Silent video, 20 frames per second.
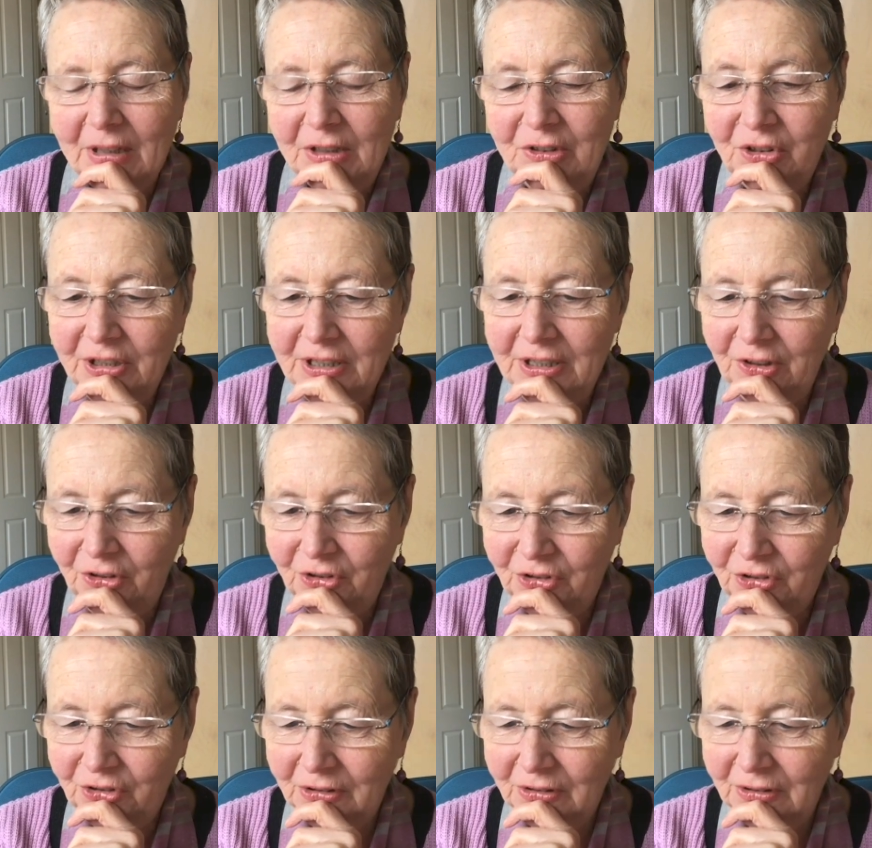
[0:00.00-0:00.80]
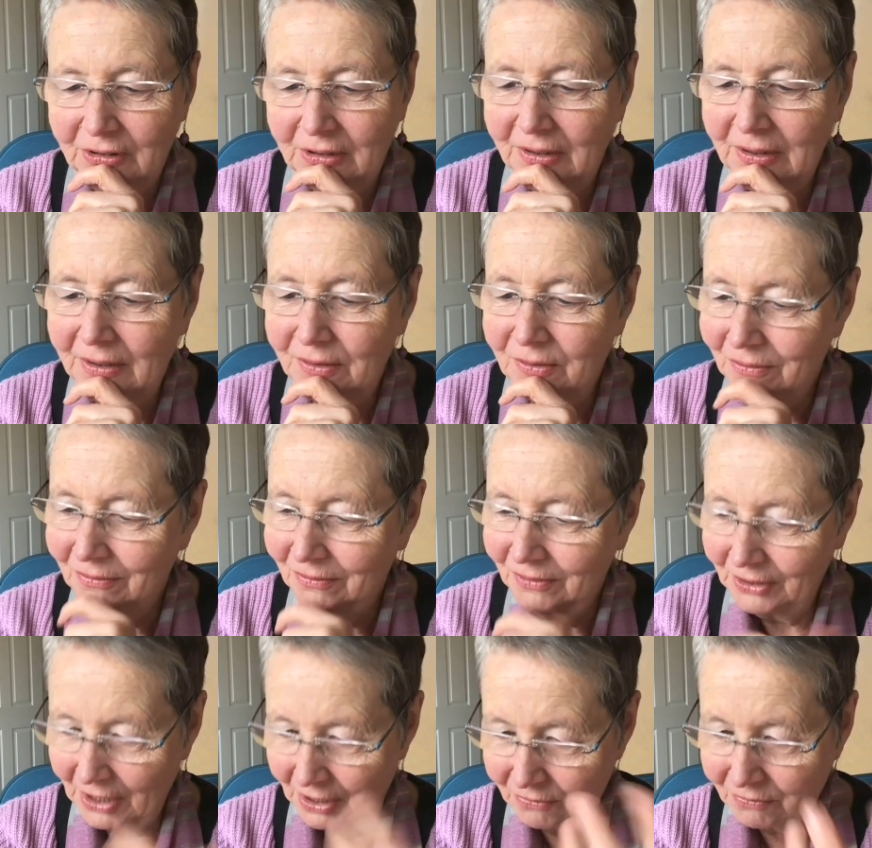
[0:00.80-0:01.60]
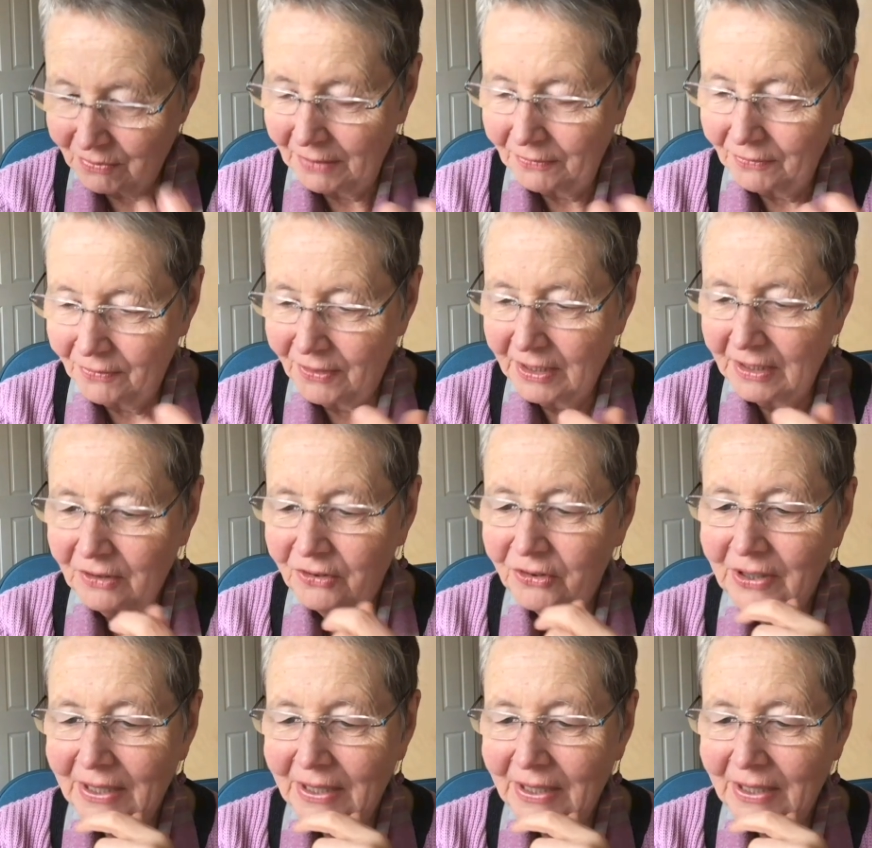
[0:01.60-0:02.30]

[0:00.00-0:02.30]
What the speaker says: teach and run things